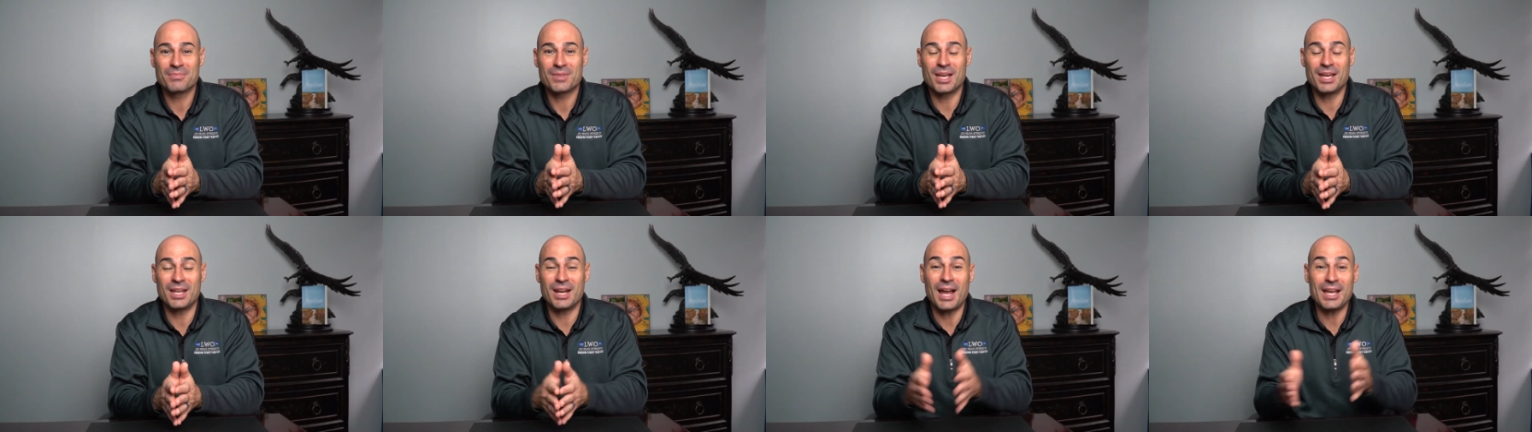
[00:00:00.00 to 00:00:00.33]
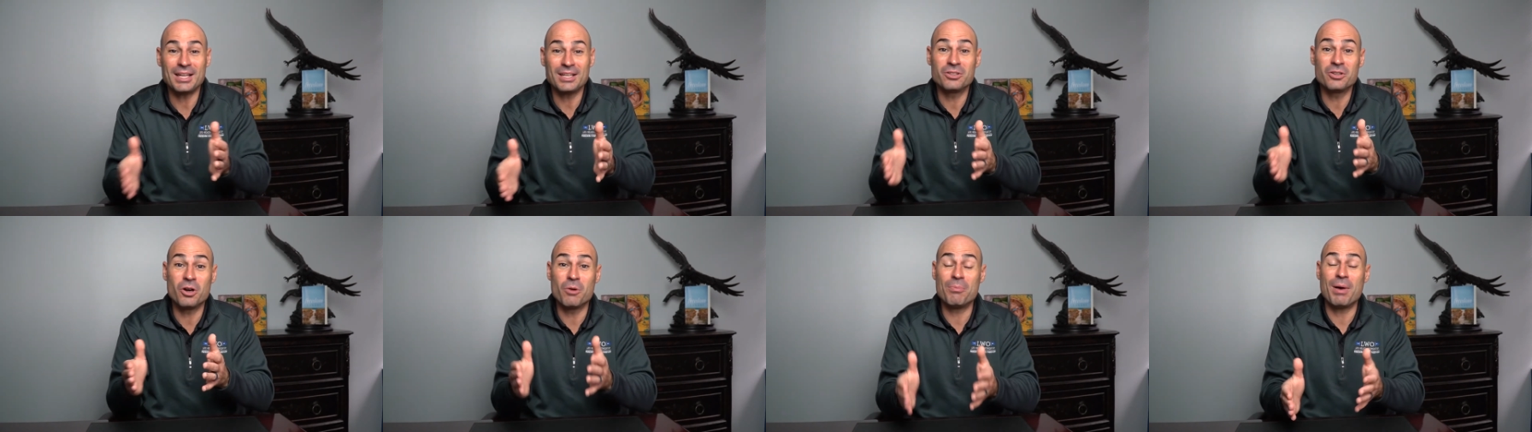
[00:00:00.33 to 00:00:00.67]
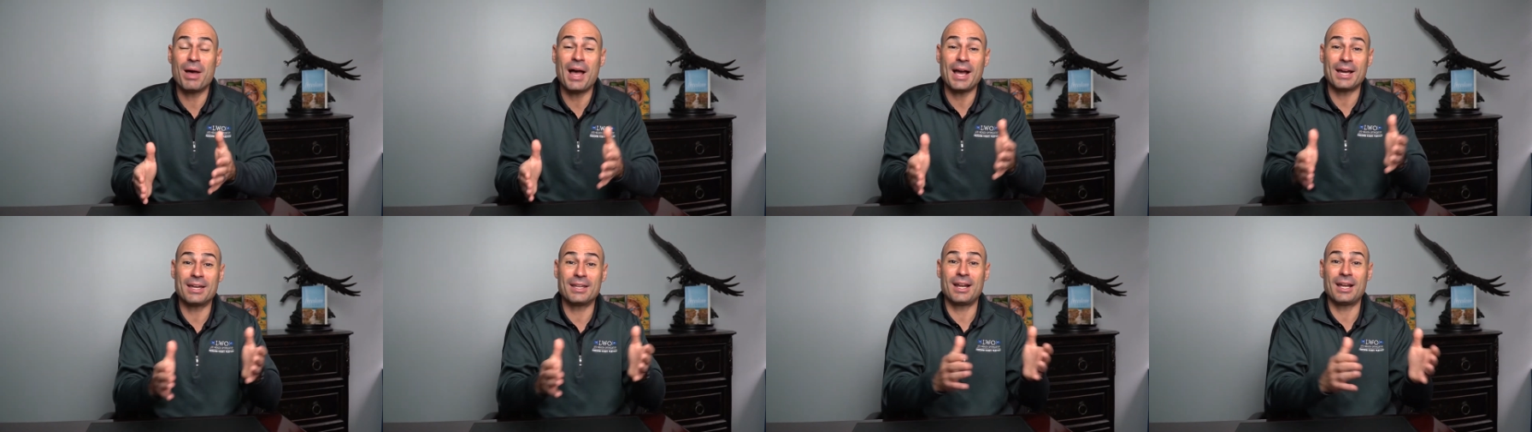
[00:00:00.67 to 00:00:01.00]
And I can go
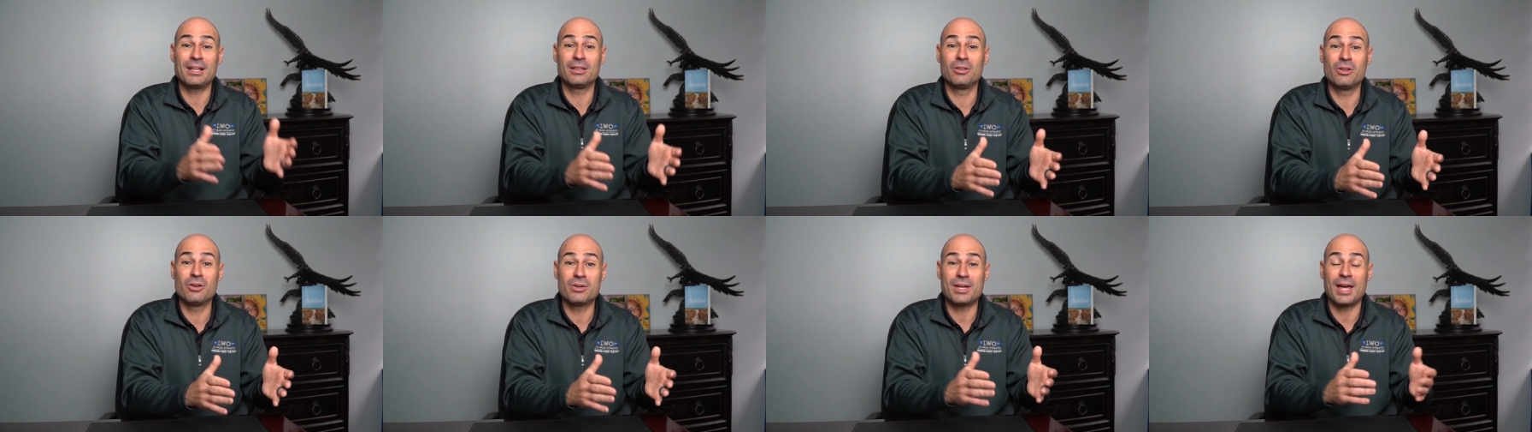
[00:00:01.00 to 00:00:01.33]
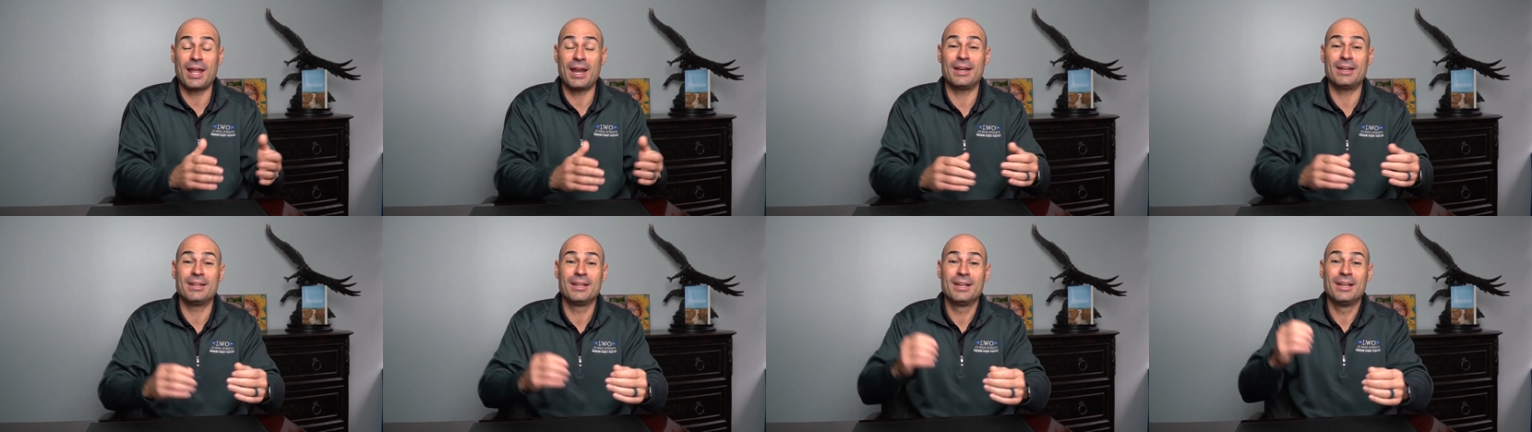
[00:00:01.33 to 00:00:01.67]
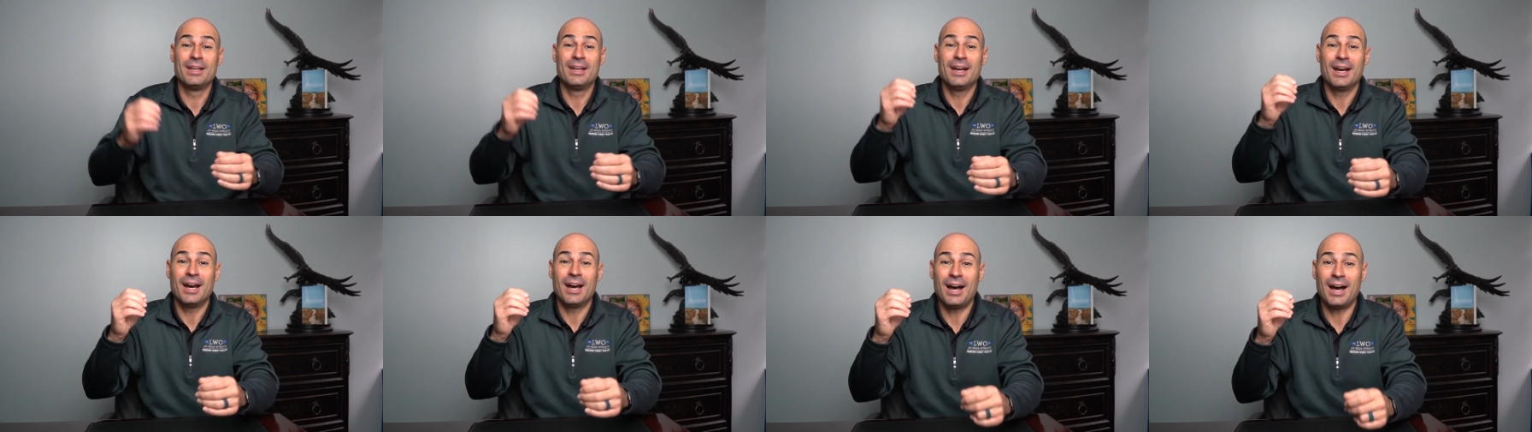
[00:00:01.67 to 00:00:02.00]
back and I look at it
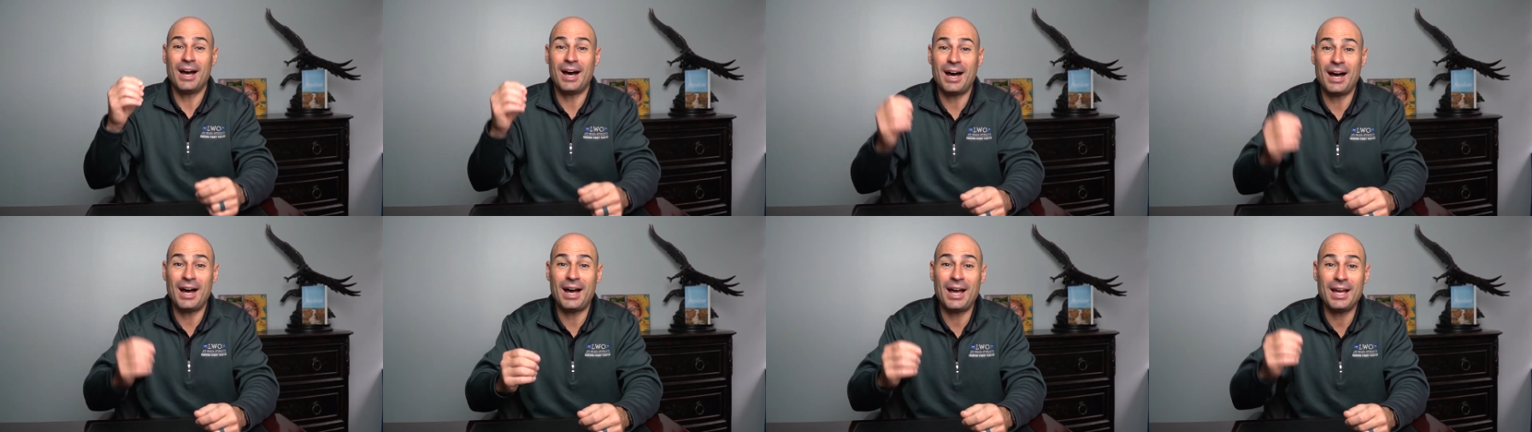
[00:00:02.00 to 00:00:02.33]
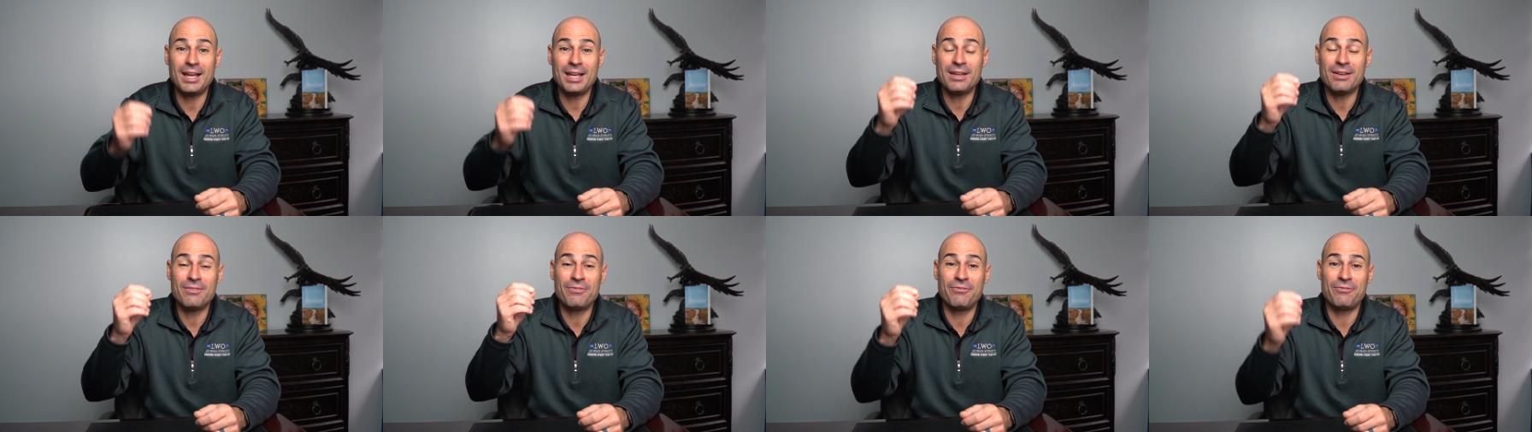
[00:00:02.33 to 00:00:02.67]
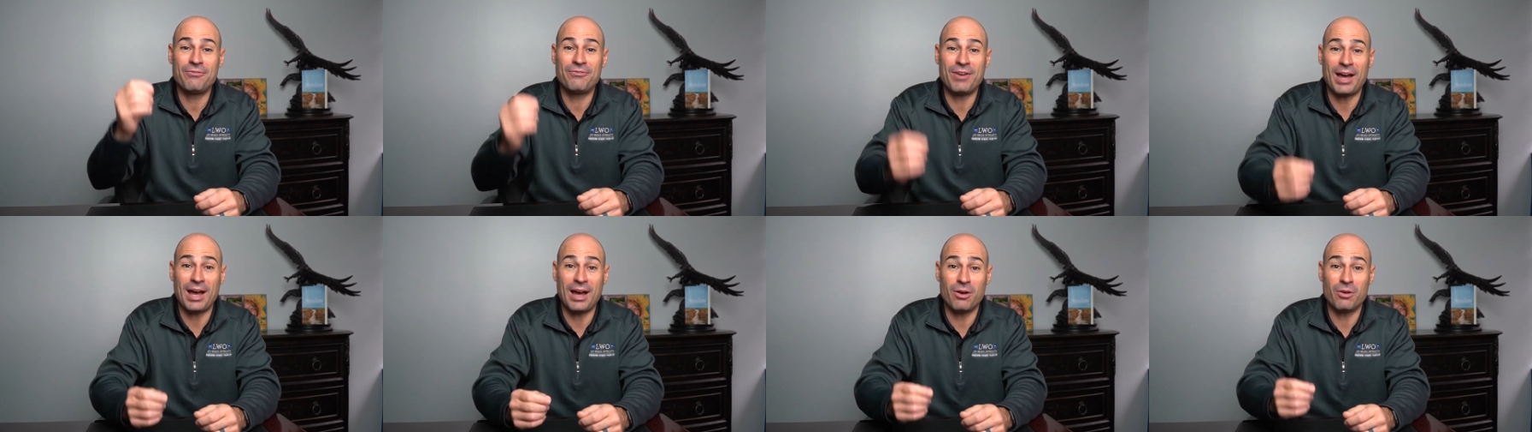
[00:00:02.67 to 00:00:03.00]
I have
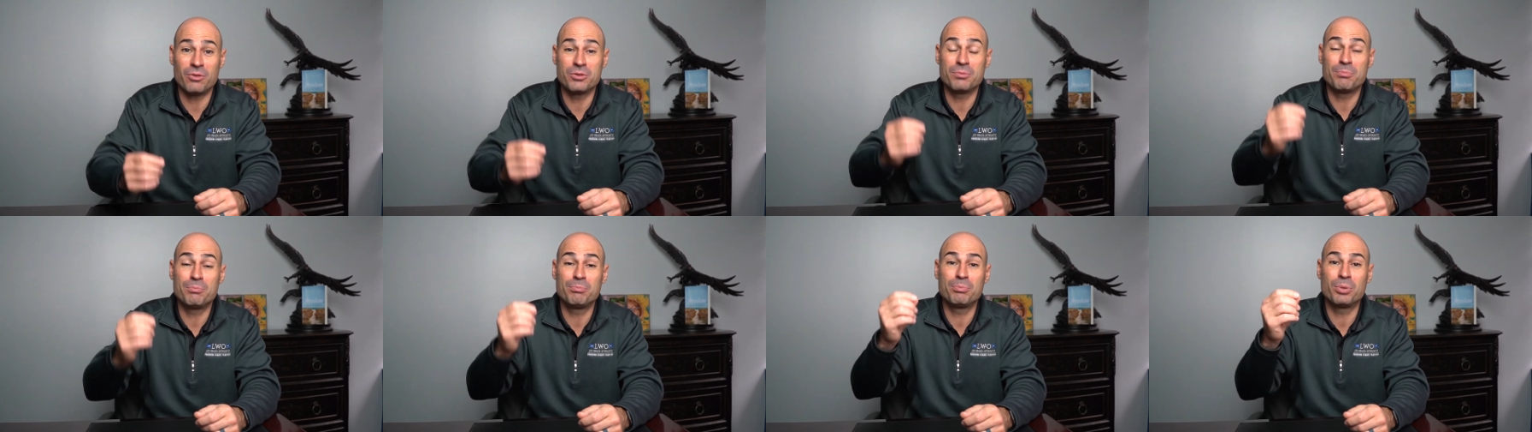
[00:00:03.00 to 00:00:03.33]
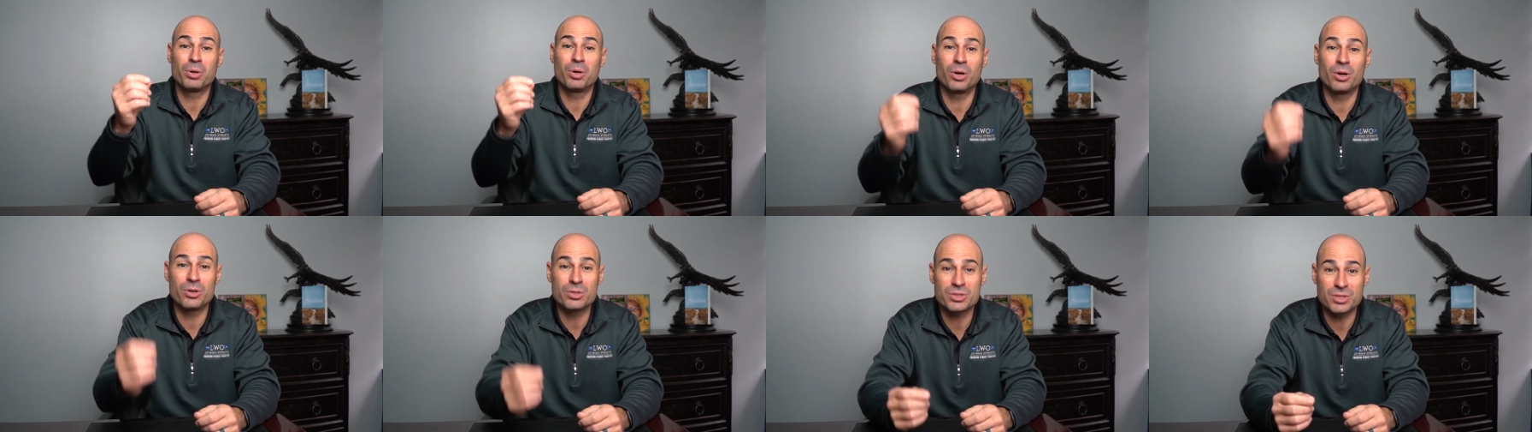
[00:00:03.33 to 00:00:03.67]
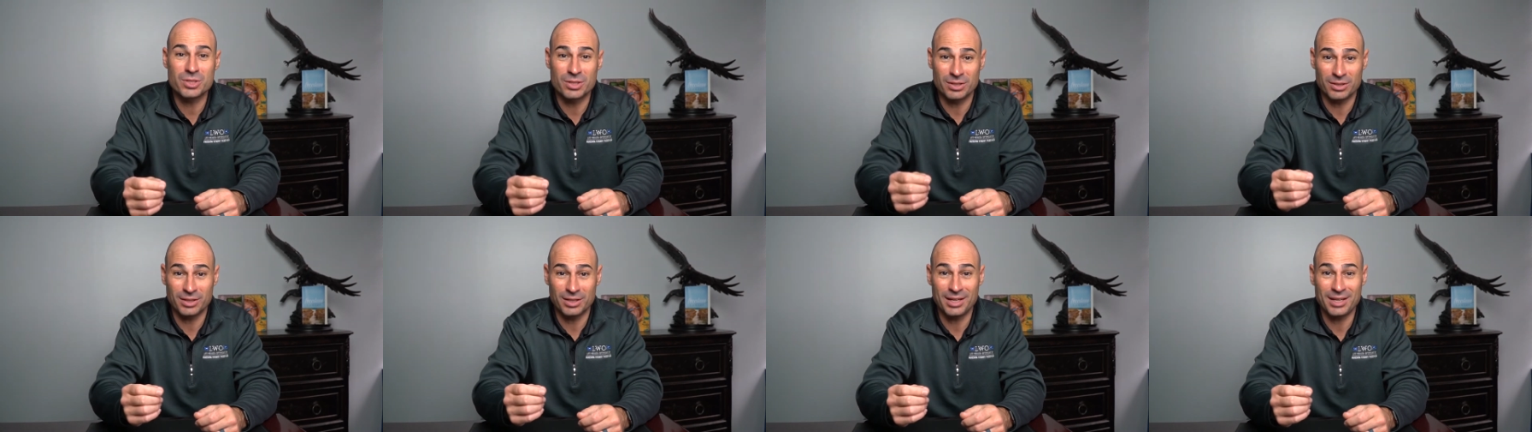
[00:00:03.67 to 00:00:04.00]
found
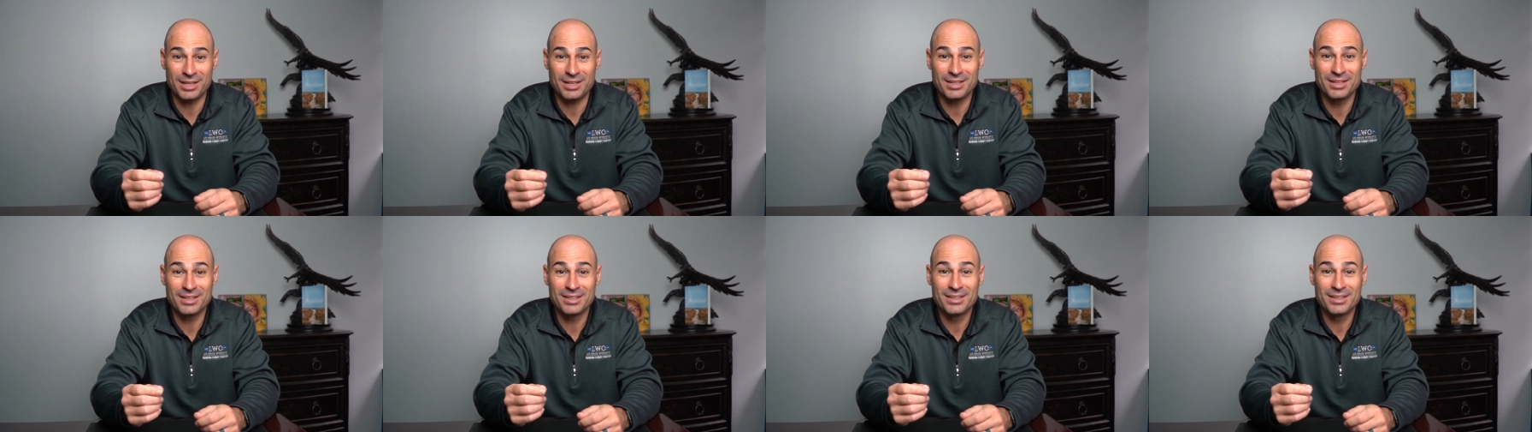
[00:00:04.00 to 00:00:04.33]
personally